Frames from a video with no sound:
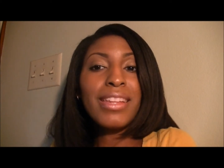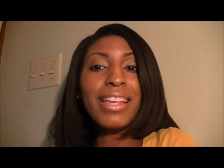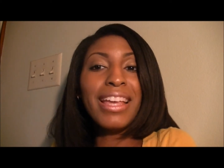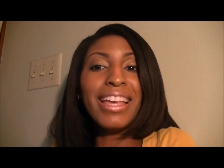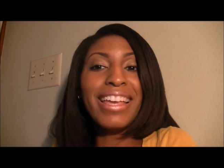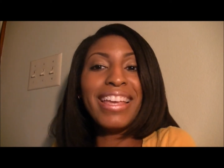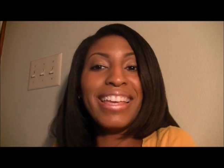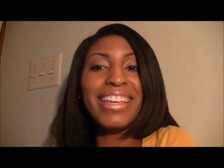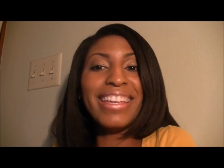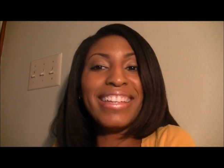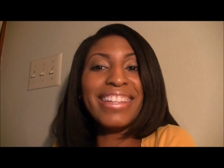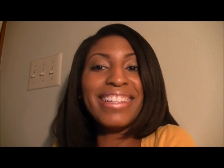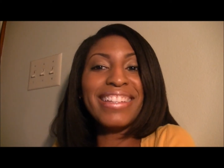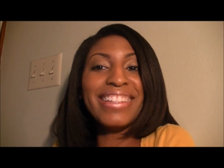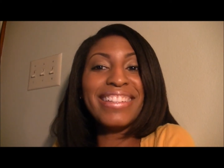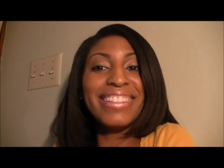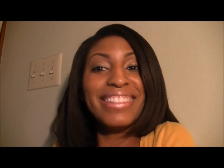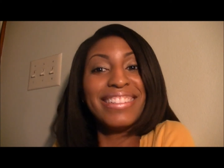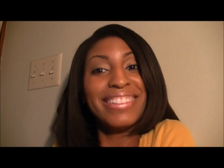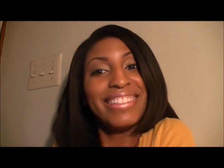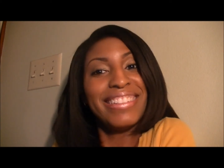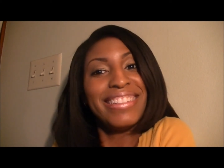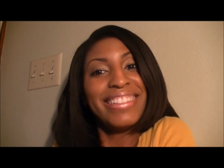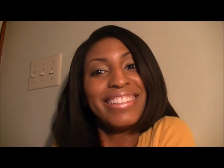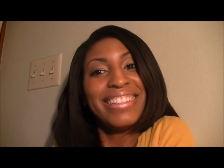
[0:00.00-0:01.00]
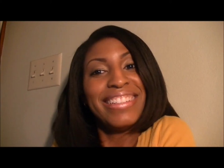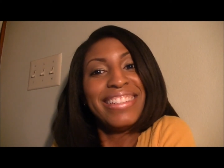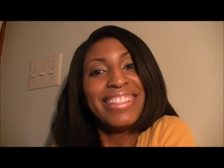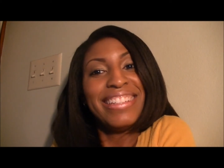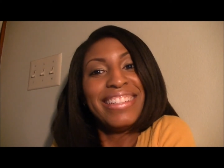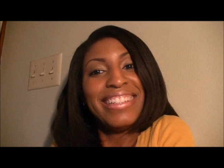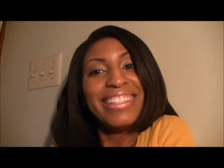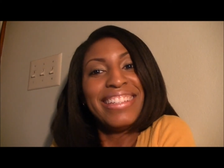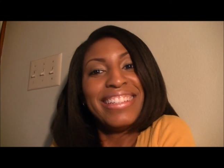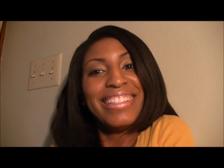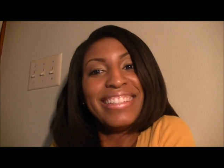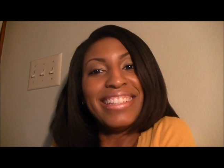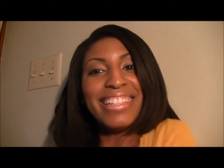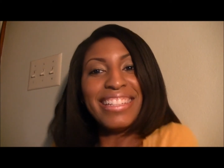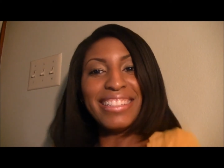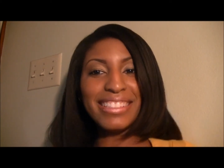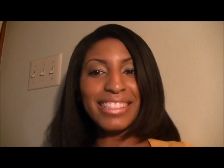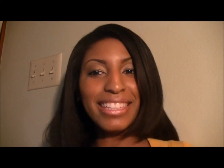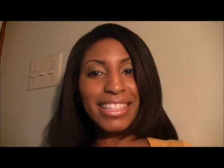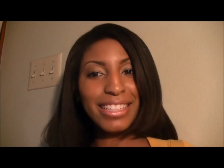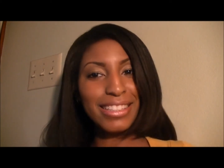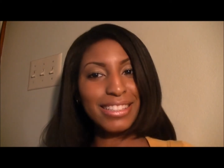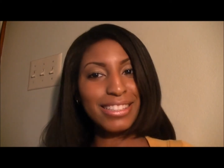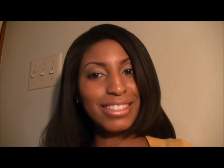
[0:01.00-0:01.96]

And that's it.